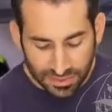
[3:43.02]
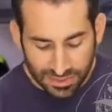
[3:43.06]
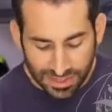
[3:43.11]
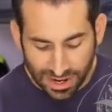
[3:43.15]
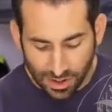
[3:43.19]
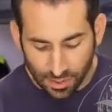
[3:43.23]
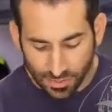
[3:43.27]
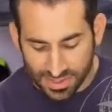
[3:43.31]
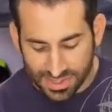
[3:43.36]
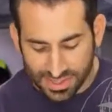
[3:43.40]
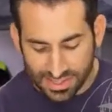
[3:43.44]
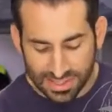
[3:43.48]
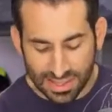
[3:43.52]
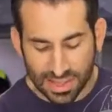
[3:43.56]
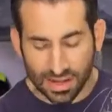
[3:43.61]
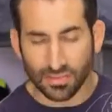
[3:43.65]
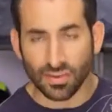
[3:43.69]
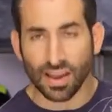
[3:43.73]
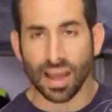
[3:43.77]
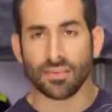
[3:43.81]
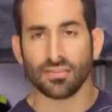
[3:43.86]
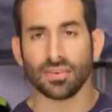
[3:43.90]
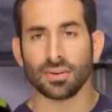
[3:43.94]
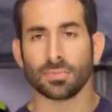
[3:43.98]
now instead of
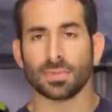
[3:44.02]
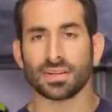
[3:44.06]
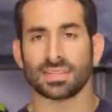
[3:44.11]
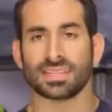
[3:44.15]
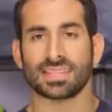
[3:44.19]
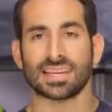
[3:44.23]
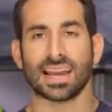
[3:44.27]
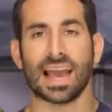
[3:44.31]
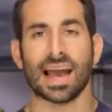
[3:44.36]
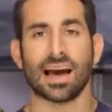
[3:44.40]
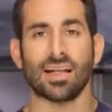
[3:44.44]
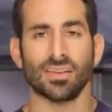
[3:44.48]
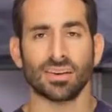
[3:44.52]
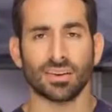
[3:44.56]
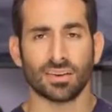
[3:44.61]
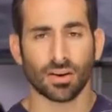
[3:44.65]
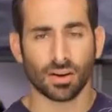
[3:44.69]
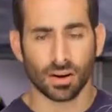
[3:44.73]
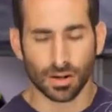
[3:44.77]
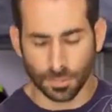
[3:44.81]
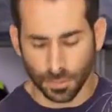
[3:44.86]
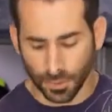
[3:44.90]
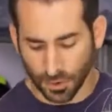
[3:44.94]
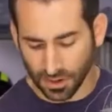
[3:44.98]
having metallic
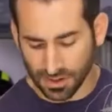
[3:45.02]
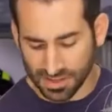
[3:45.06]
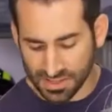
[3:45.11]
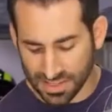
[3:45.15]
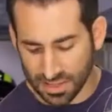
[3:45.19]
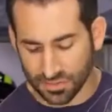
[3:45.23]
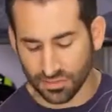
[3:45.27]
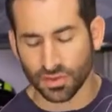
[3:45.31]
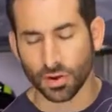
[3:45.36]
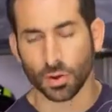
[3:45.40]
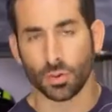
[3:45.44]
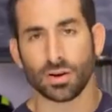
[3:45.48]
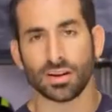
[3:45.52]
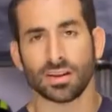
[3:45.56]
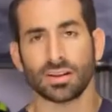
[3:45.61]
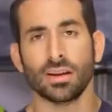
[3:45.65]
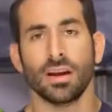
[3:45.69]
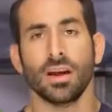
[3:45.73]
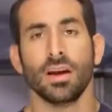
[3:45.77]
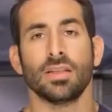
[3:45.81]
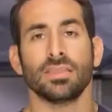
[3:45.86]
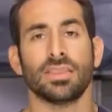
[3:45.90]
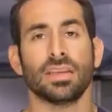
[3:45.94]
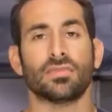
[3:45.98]
hard parts, they've gone
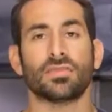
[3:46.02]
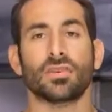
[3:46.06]
to